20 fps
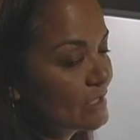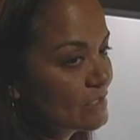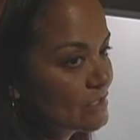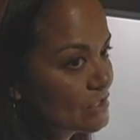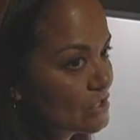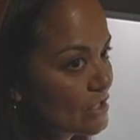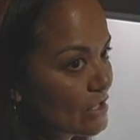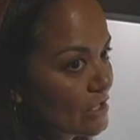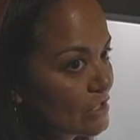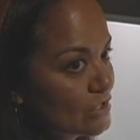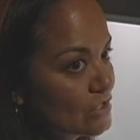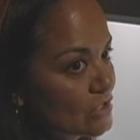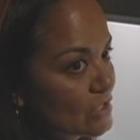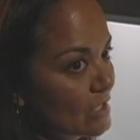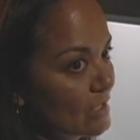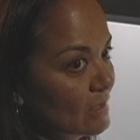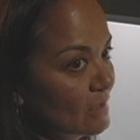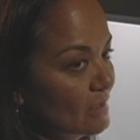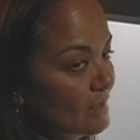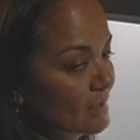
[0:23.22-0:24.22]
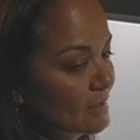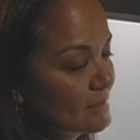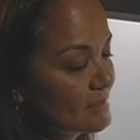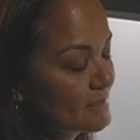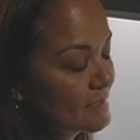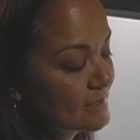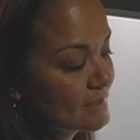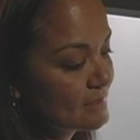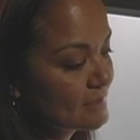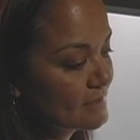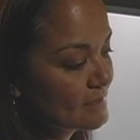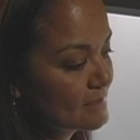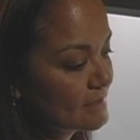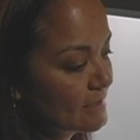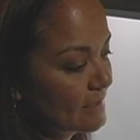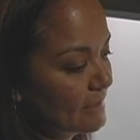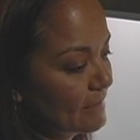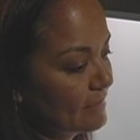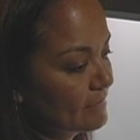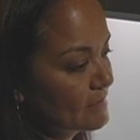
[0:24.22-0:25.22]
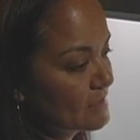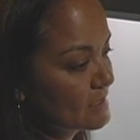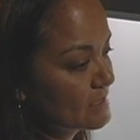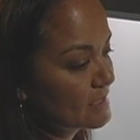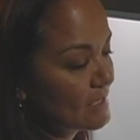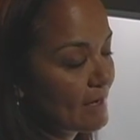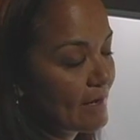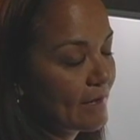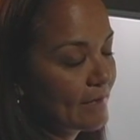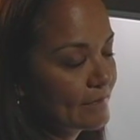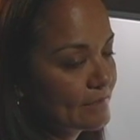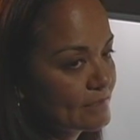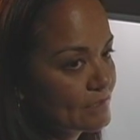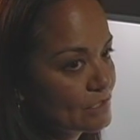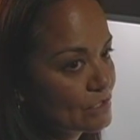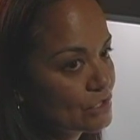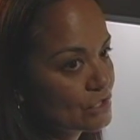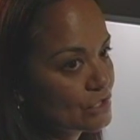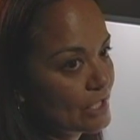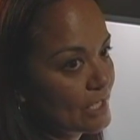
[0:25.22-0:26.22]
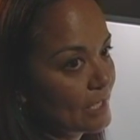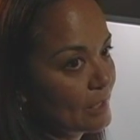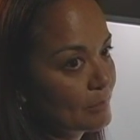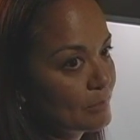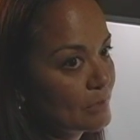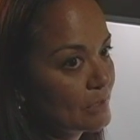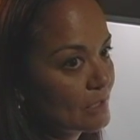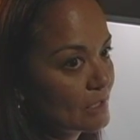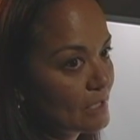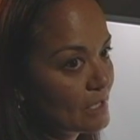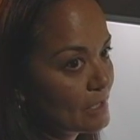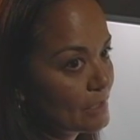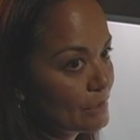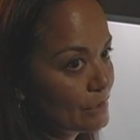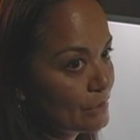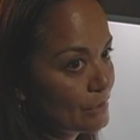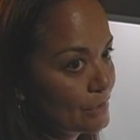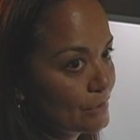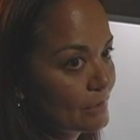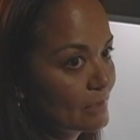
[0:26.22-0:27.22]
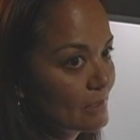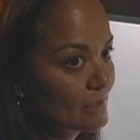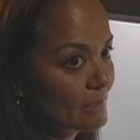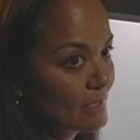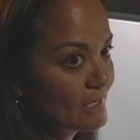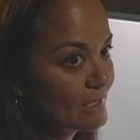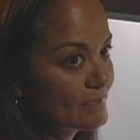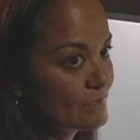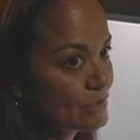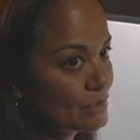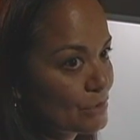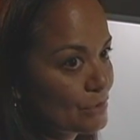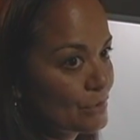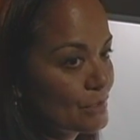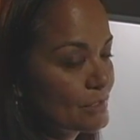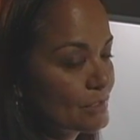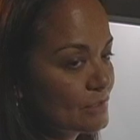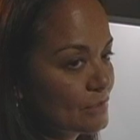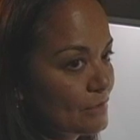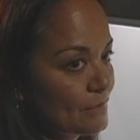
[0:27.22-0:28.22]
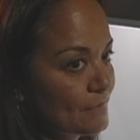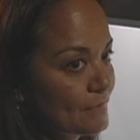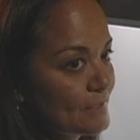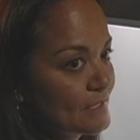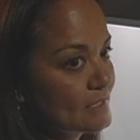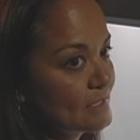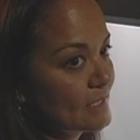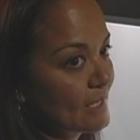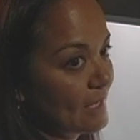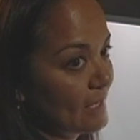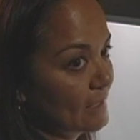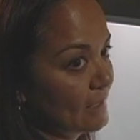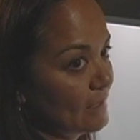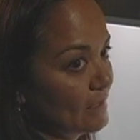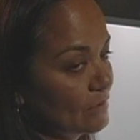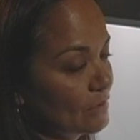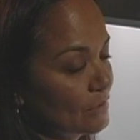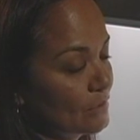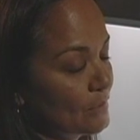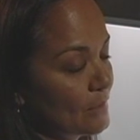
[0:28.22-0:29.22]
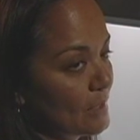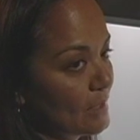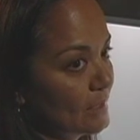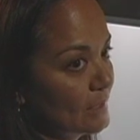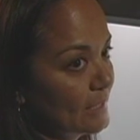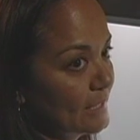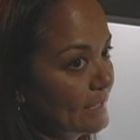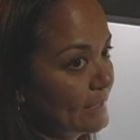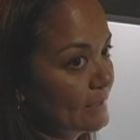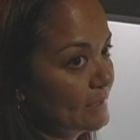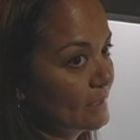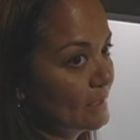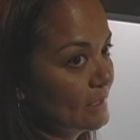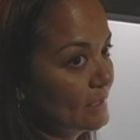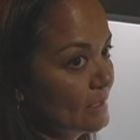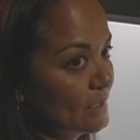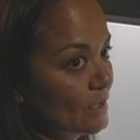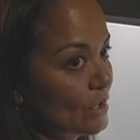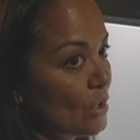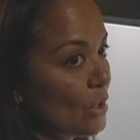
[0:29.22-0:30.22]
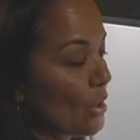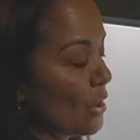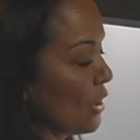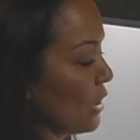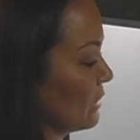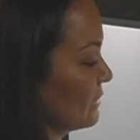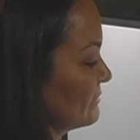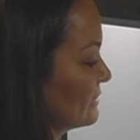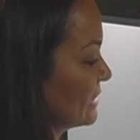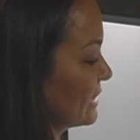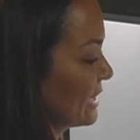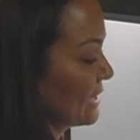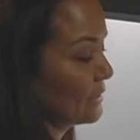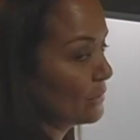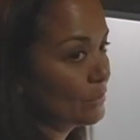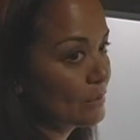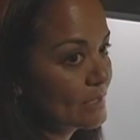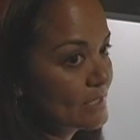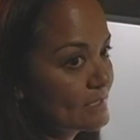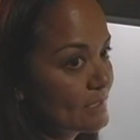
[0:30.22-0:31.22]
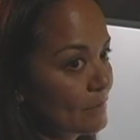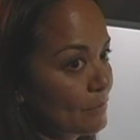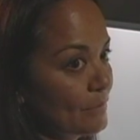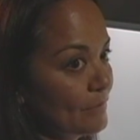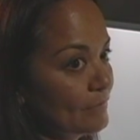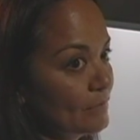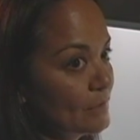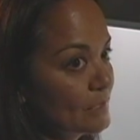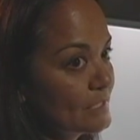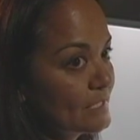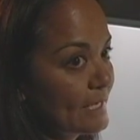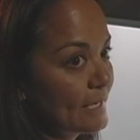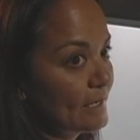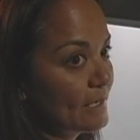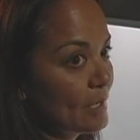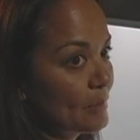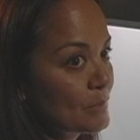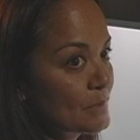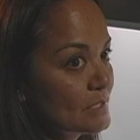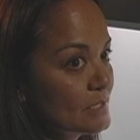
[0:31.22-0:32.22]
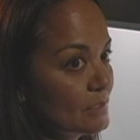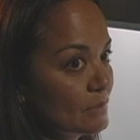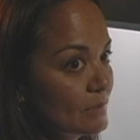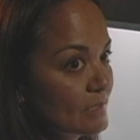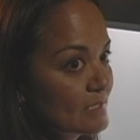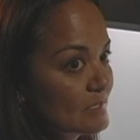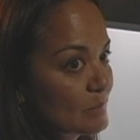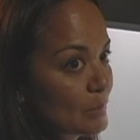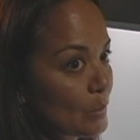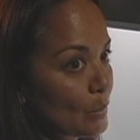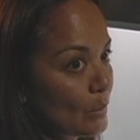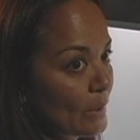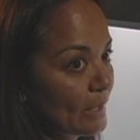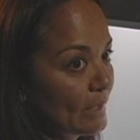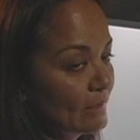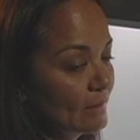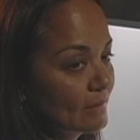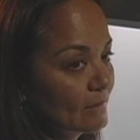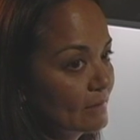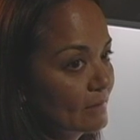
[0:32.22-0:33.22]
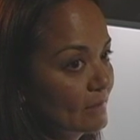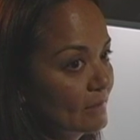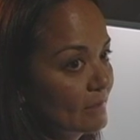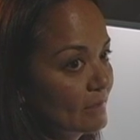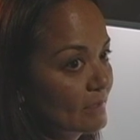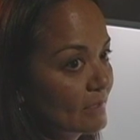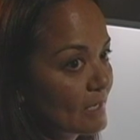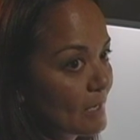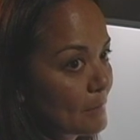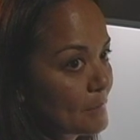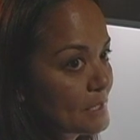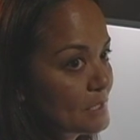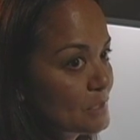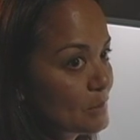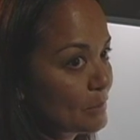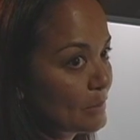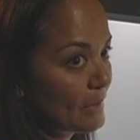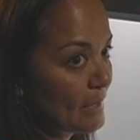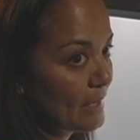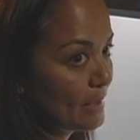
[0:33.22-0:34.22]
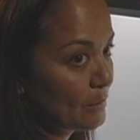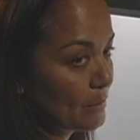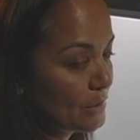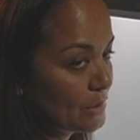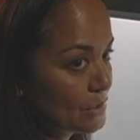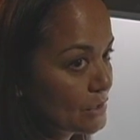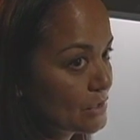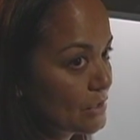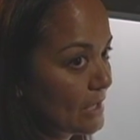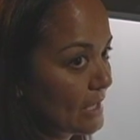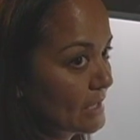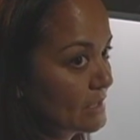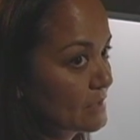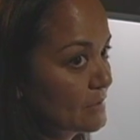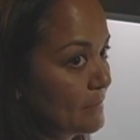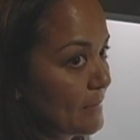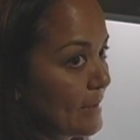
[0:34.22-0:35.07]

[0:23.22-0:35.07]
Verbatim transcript: is judged on the consistency of the size, the shape, the color, the luster, the surface, and nacre quality. All of the categories that we've looked at up until this point come into play when you're trying to